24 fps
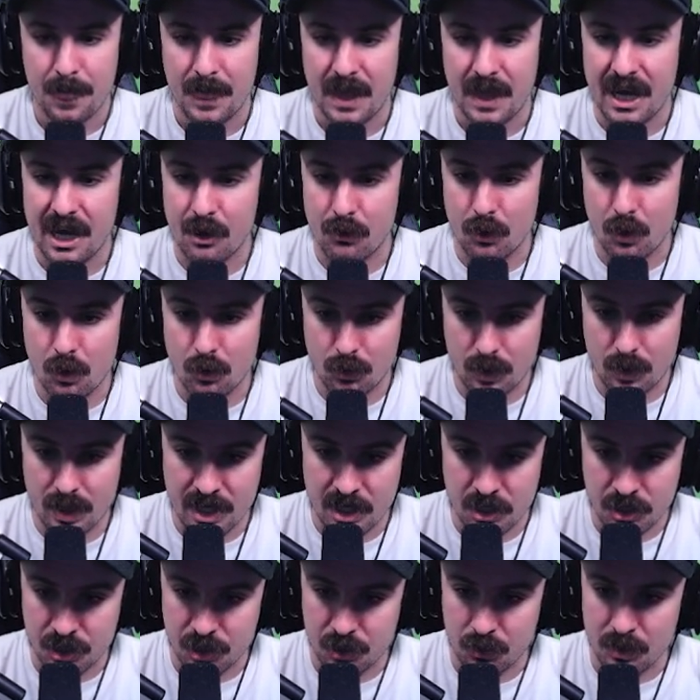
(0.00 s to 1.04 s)
Arrow
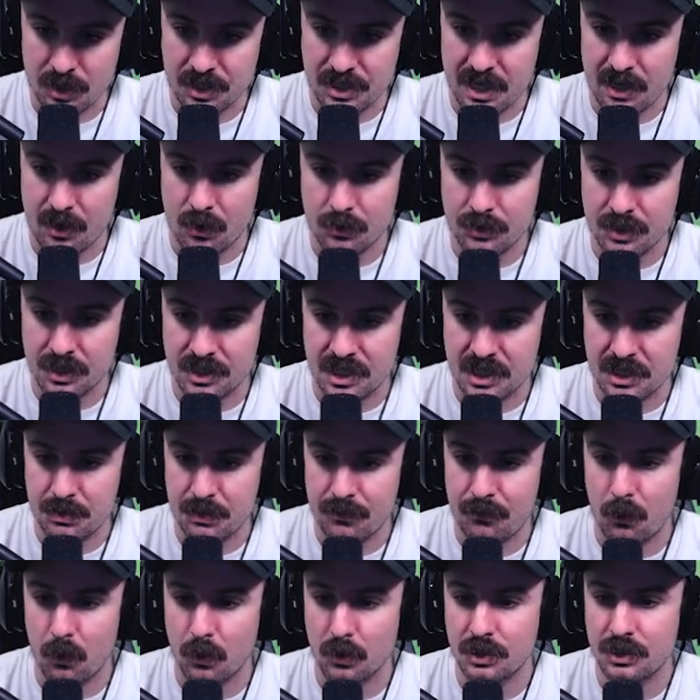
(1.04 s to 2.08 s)
range, increase arrow distance
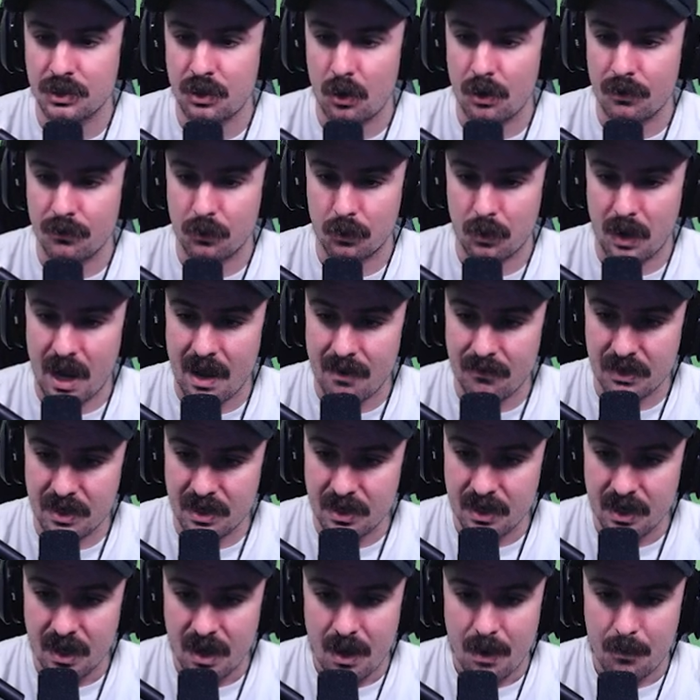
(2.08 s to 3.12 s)
before start of
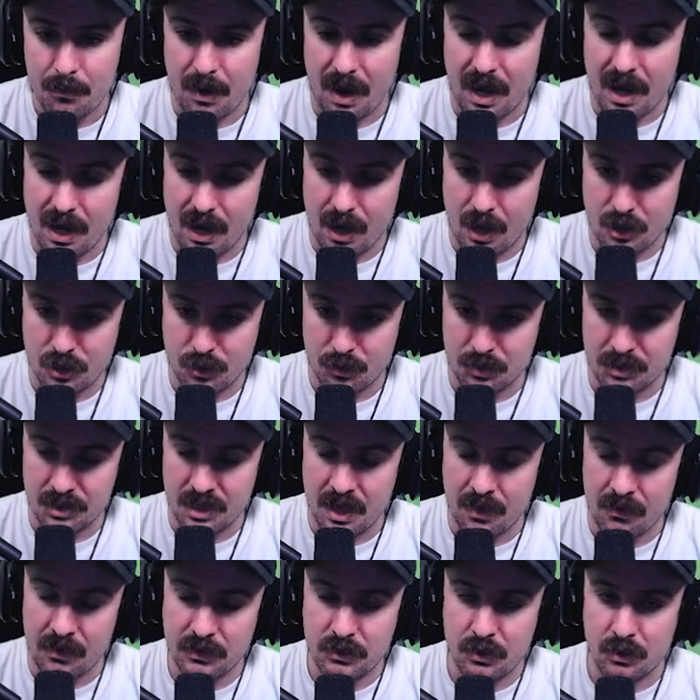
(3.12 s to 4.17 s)
gravity by
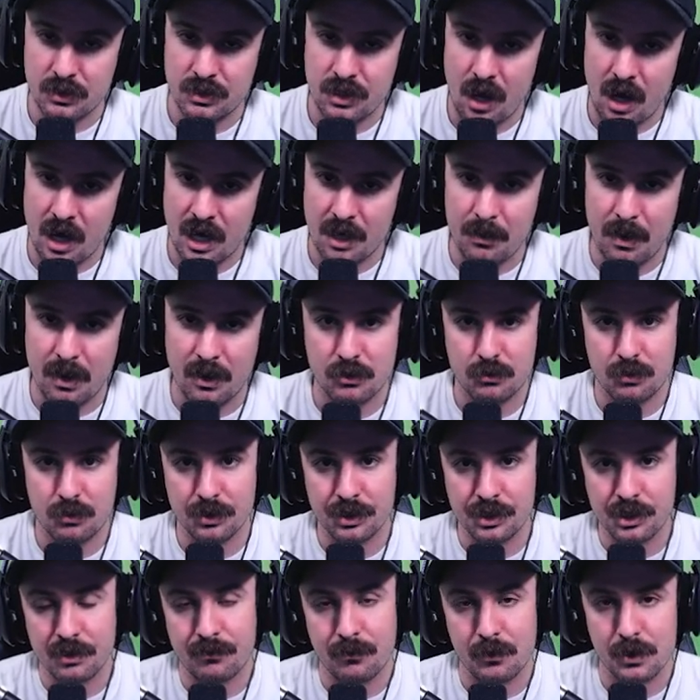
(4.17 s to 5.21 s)
100%. This is what I was talking about. It's really
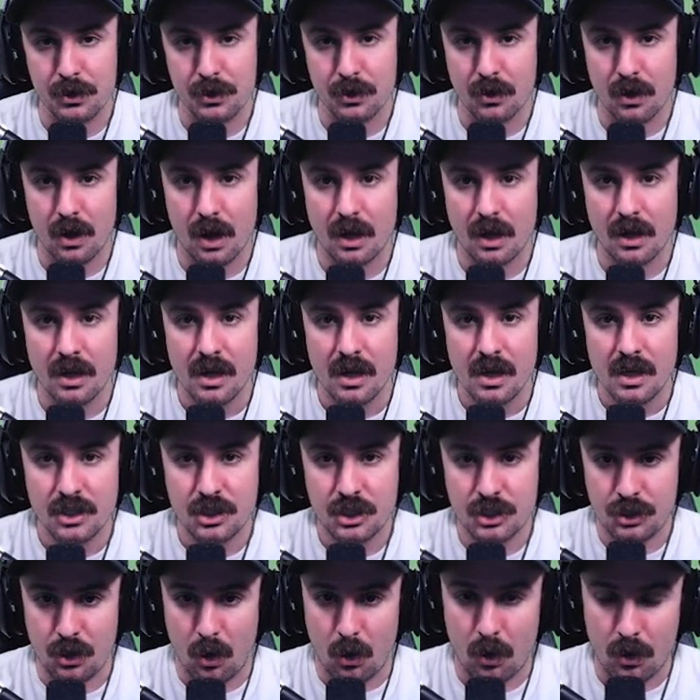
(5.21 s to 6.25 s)
good for your
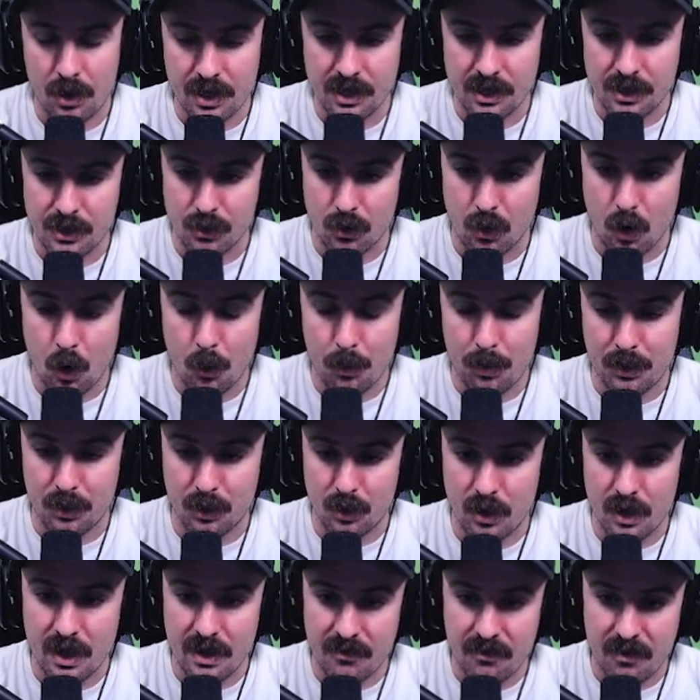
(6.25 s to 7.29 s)
starting, your
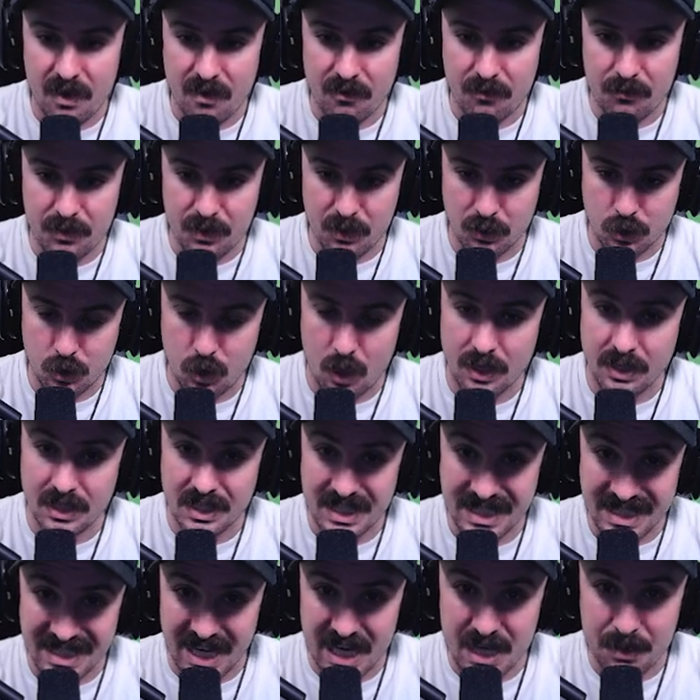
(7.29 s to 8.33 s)
opener. If you're trying to
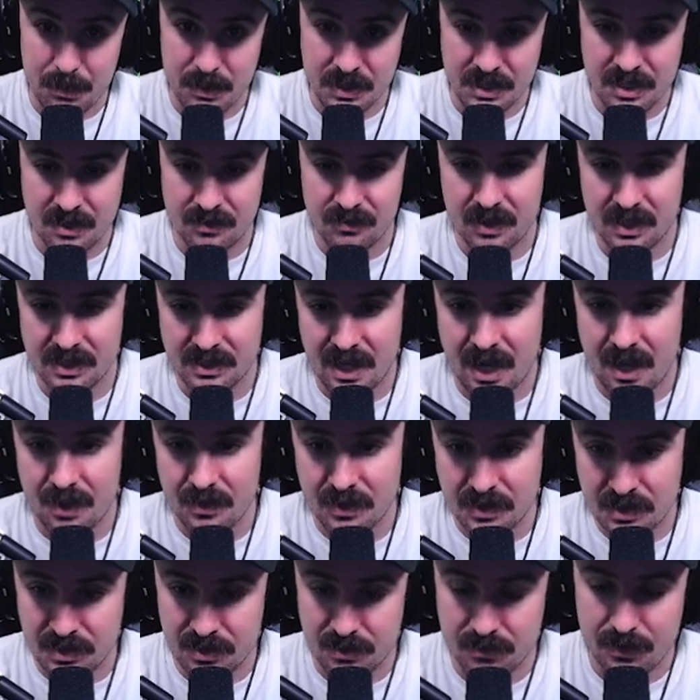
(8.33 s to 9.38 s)
snipe and stuff like that,
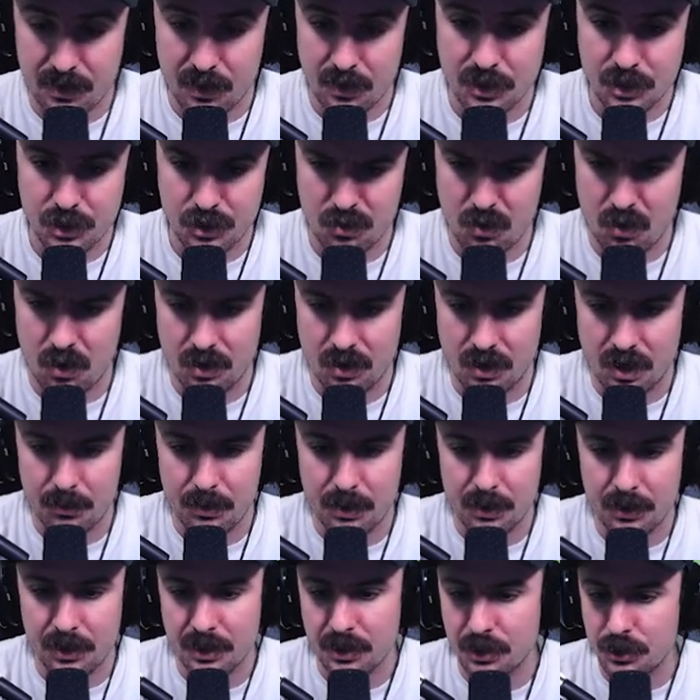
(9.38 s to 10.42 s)
this is a very strong
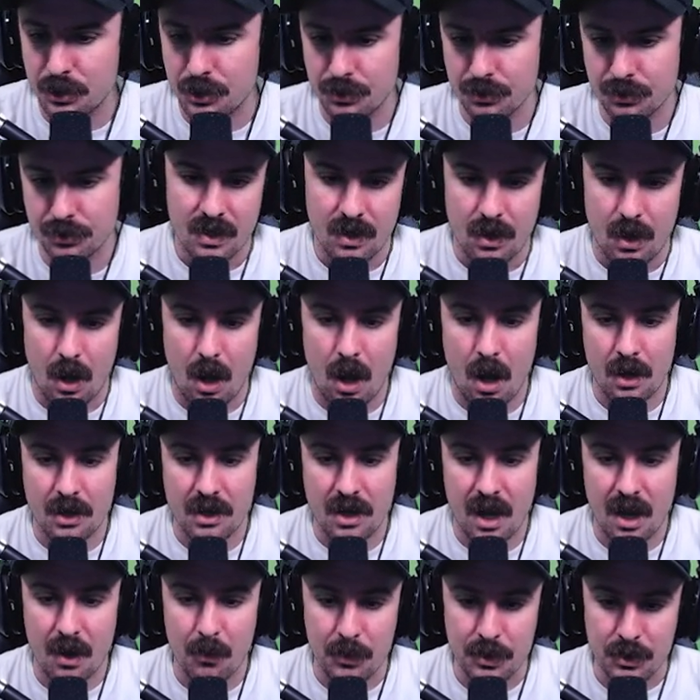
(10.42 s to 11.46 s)
ability to choose.
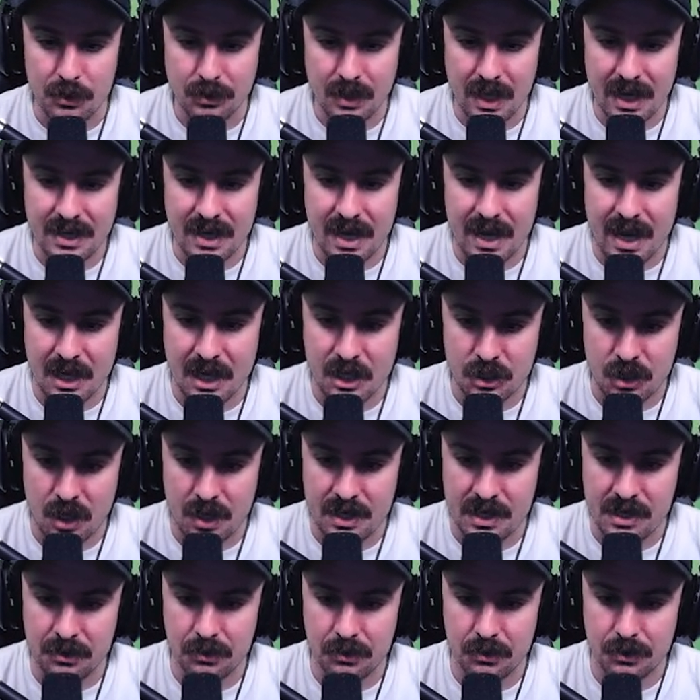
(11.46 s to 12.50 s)
Hawkeye, when you land a headshot,
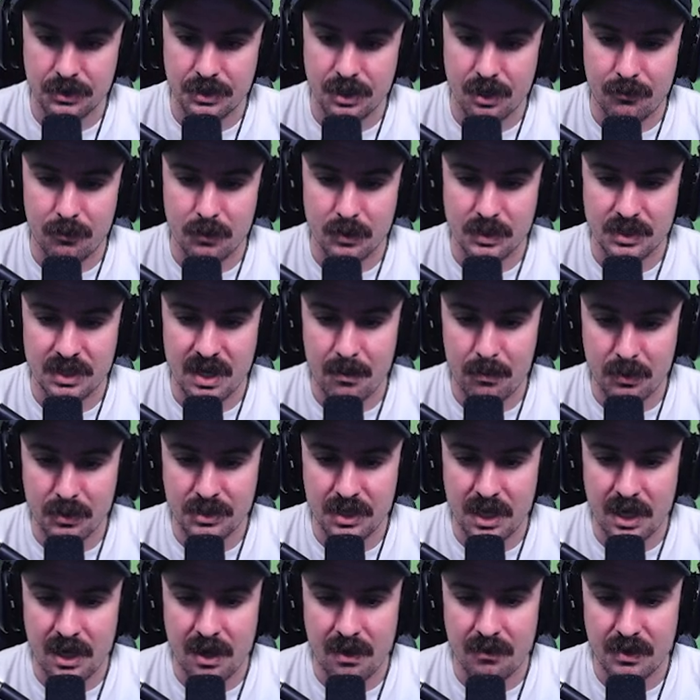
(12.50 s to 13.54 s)
heal yourself for
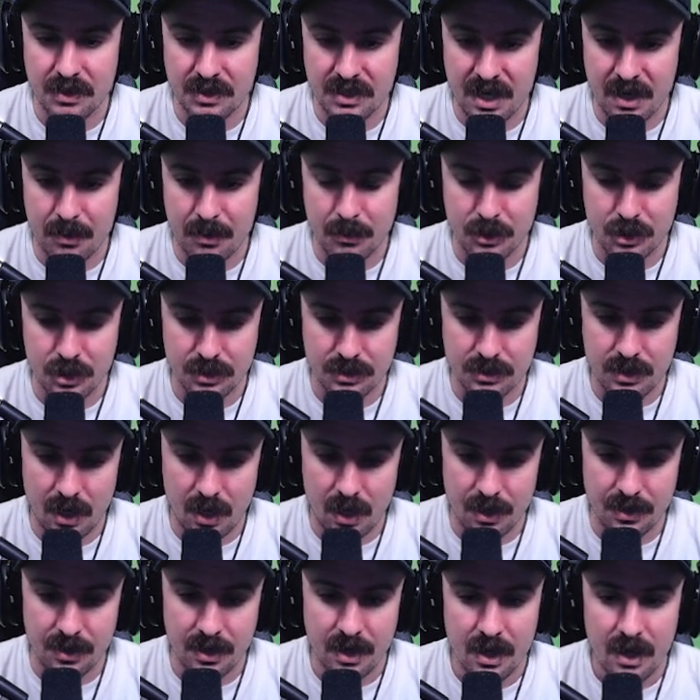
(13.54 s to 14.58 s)
10% of the damage
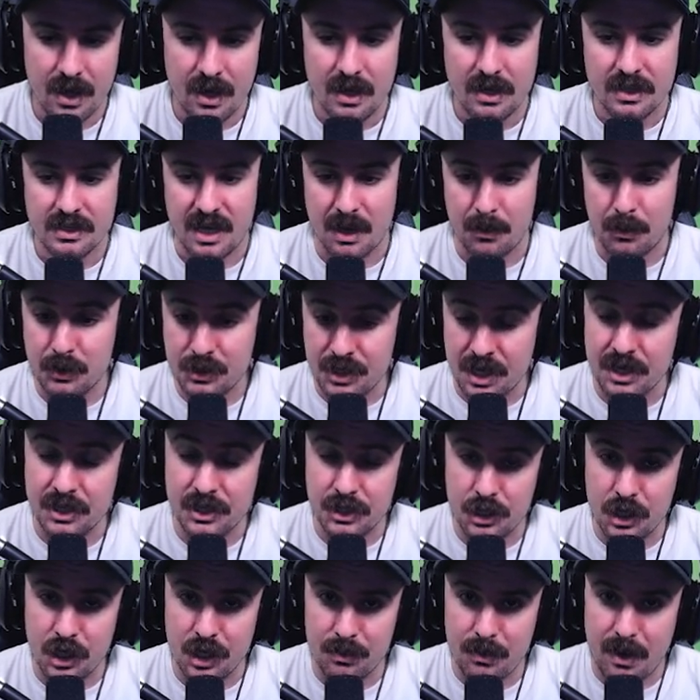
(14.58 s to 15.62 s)
done. 10% is a
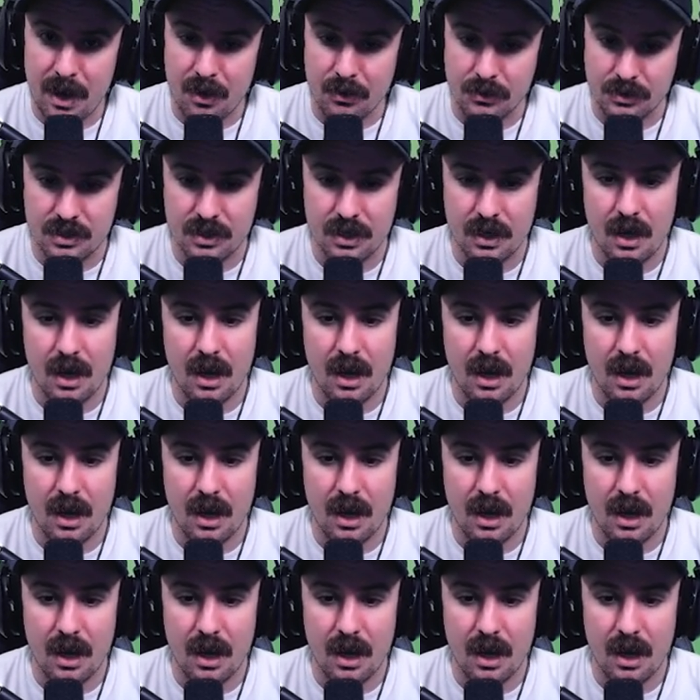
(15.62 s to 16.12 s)
good amount.